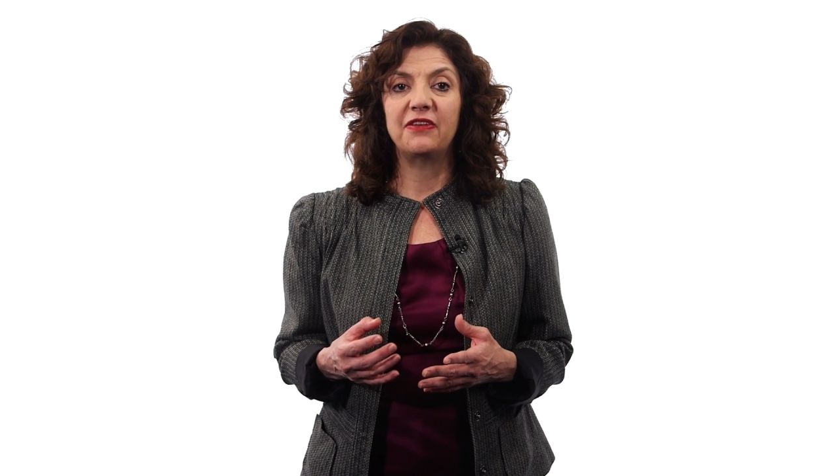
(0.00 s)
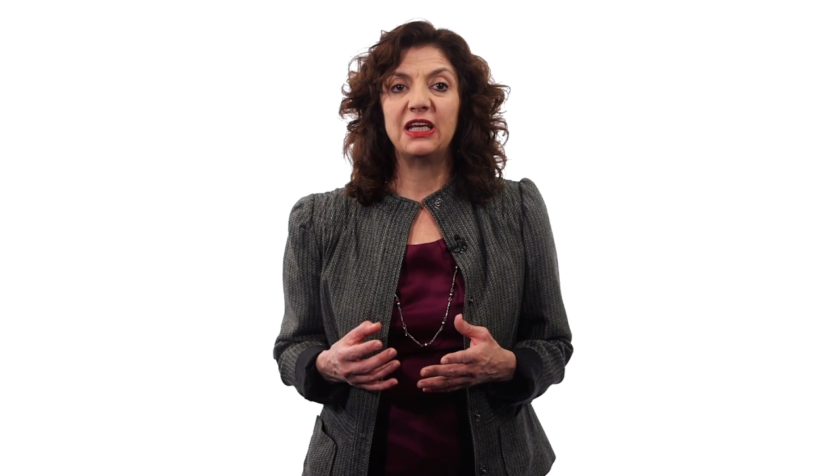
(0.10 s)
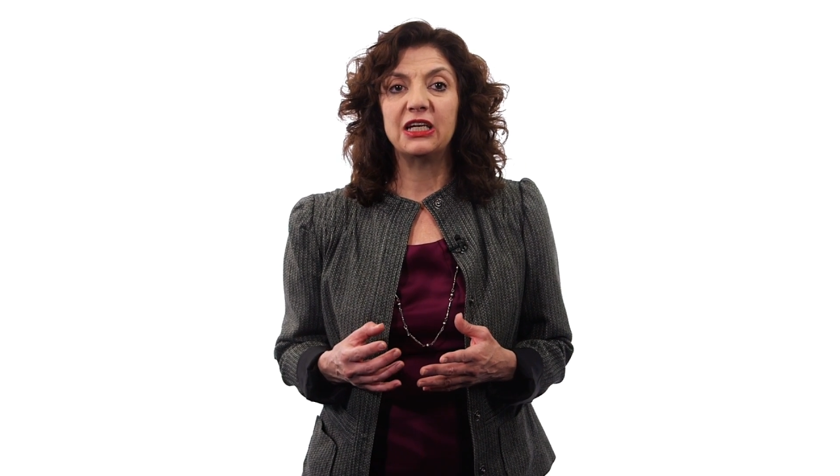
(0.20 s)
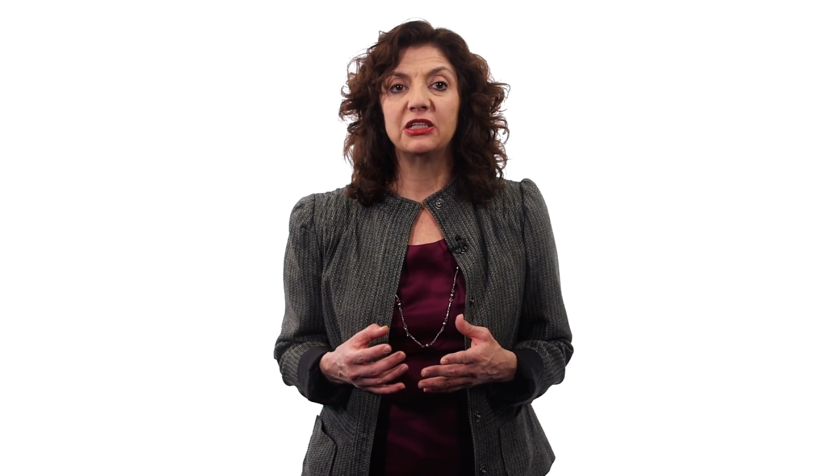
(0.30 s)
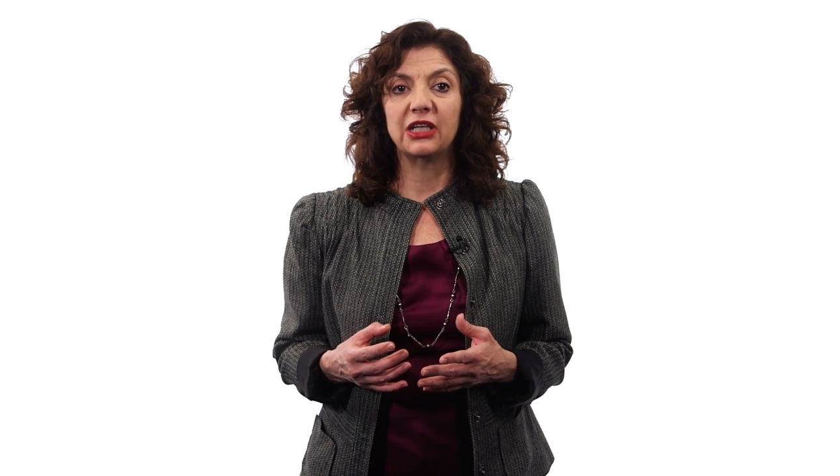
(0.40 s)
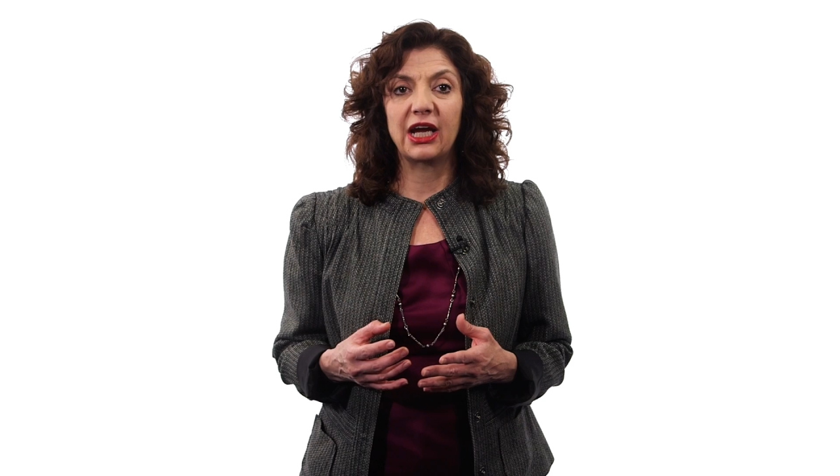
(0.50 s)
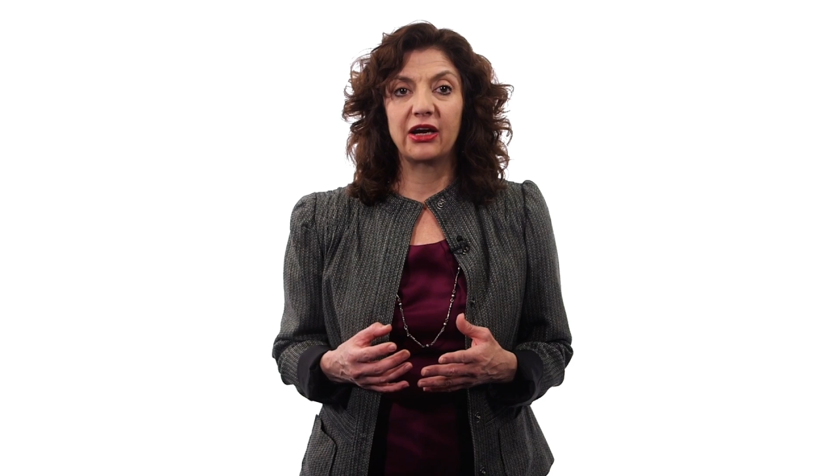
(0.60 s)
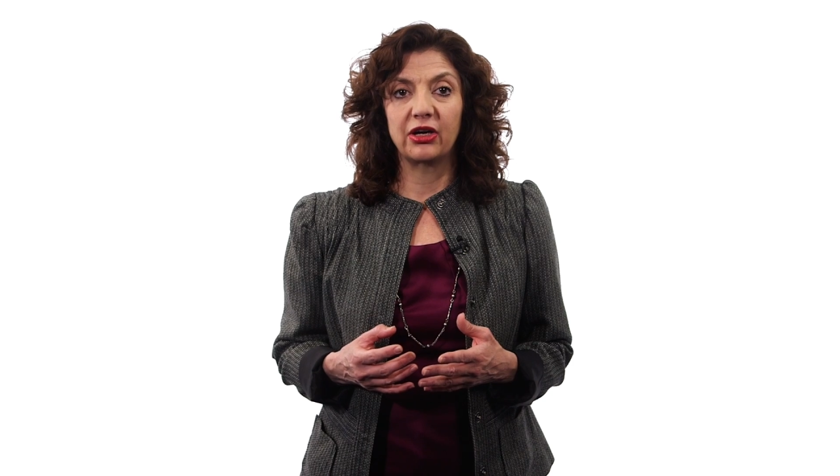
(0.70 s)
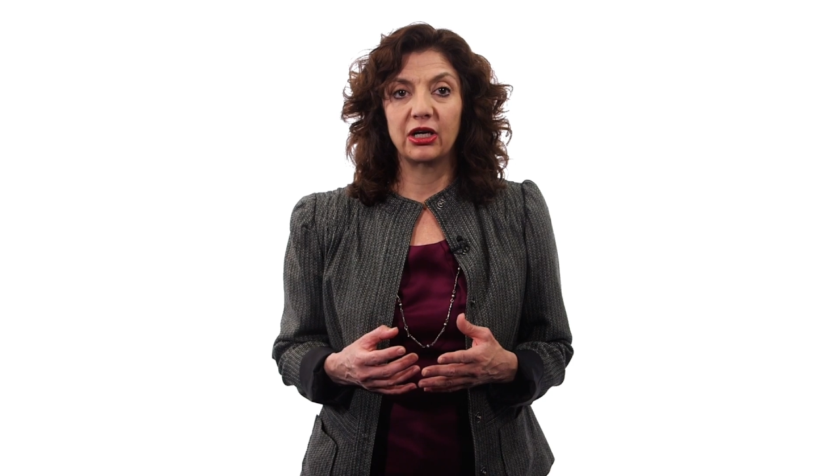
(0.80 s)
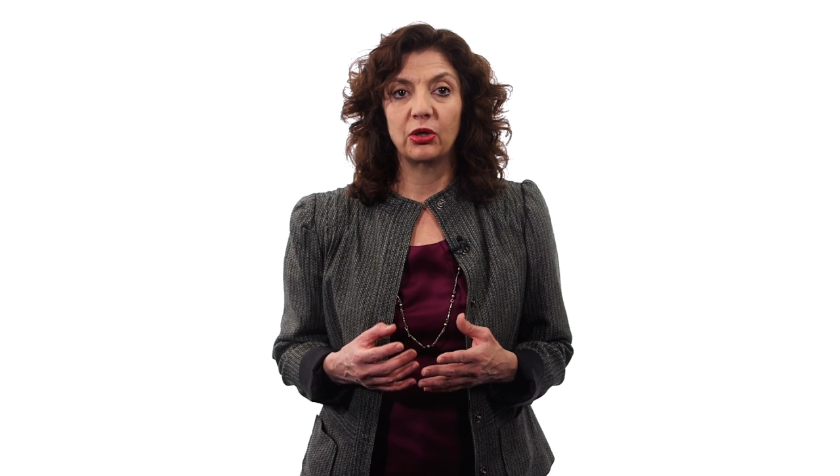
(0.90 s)
legal
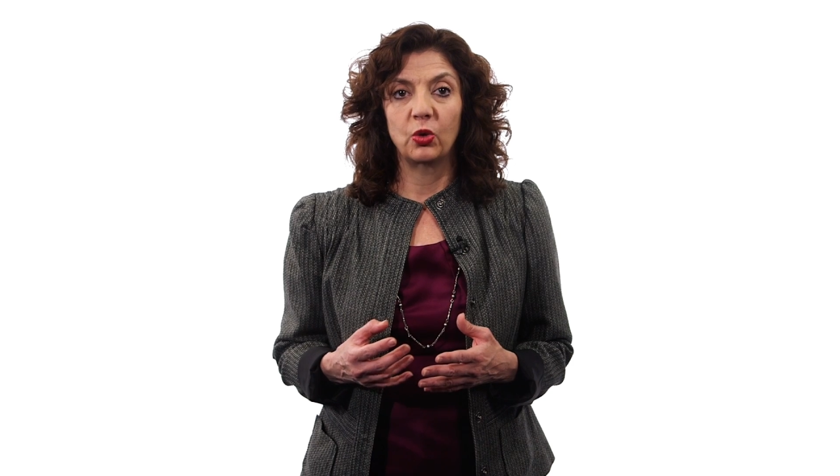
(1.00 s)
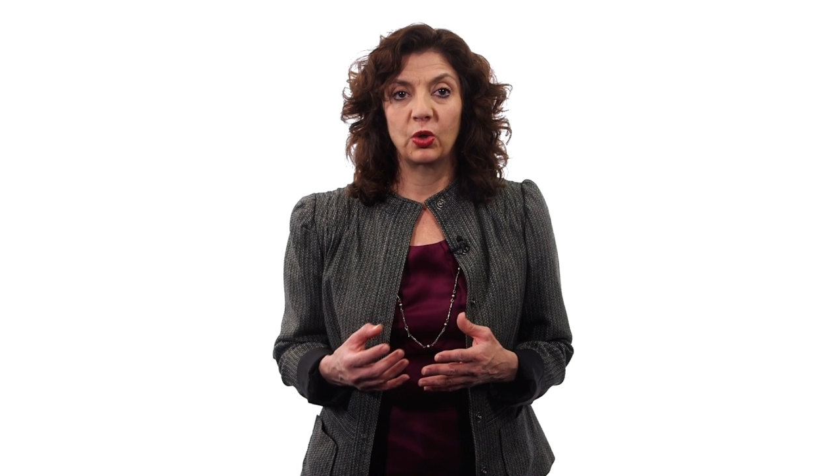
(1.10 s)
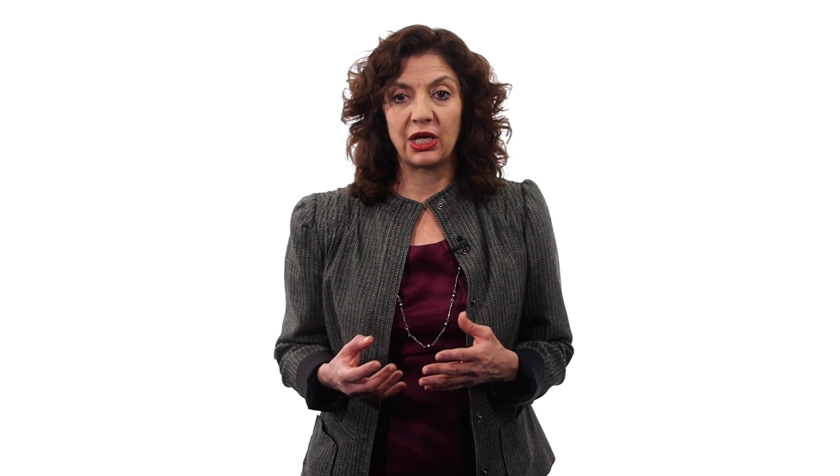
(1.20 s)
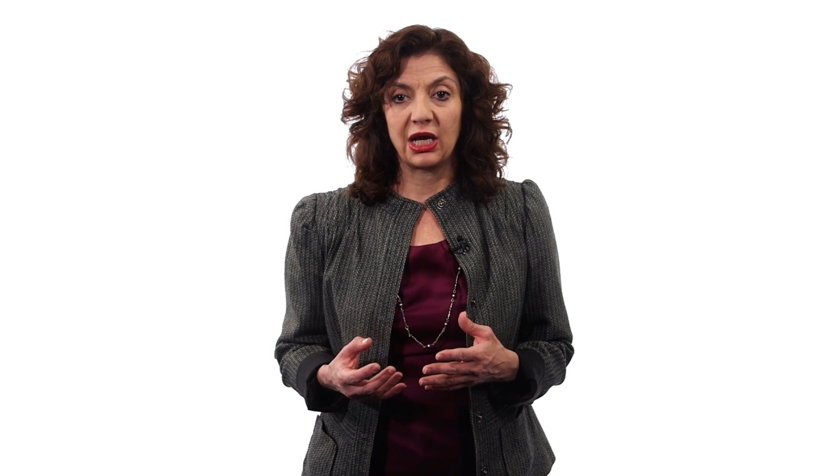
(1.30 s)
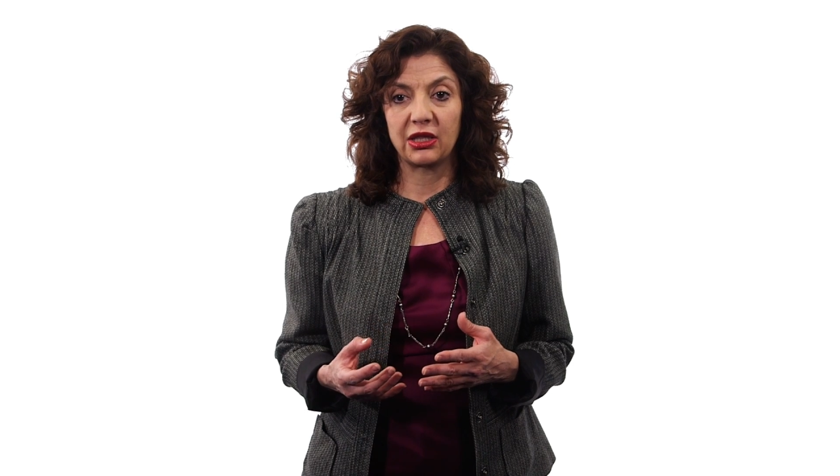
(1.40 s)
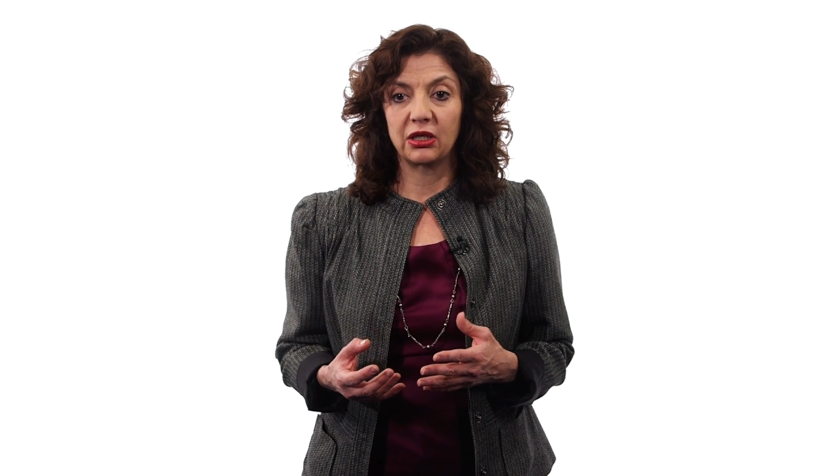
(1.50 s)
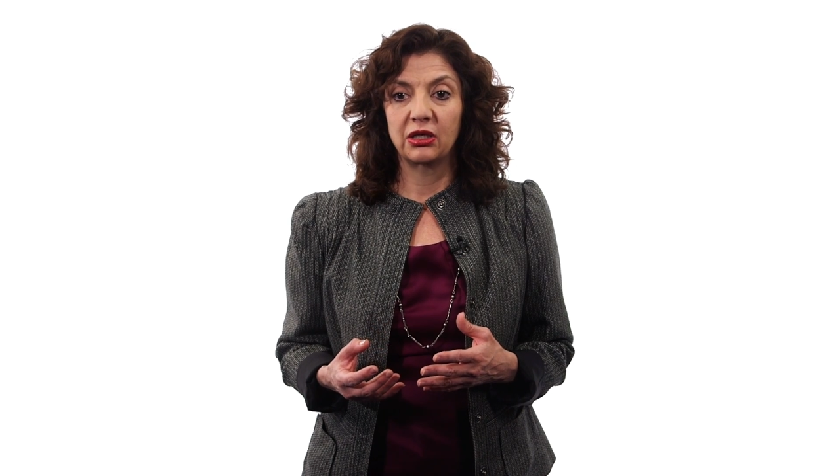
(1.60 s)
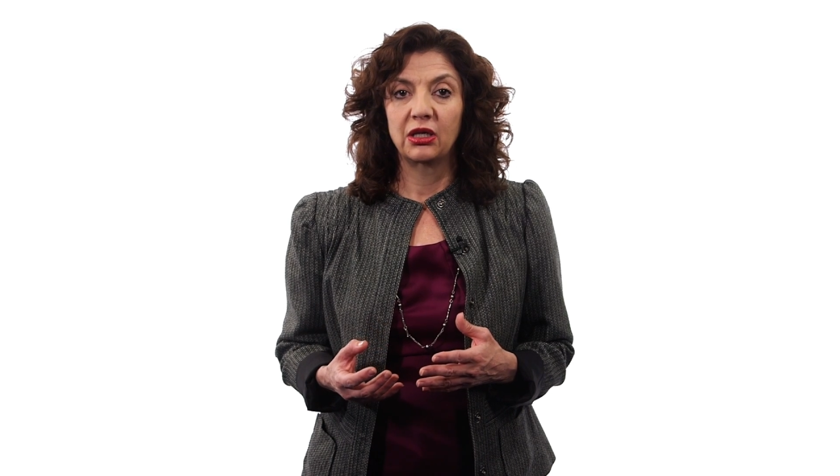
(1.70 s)
error or another,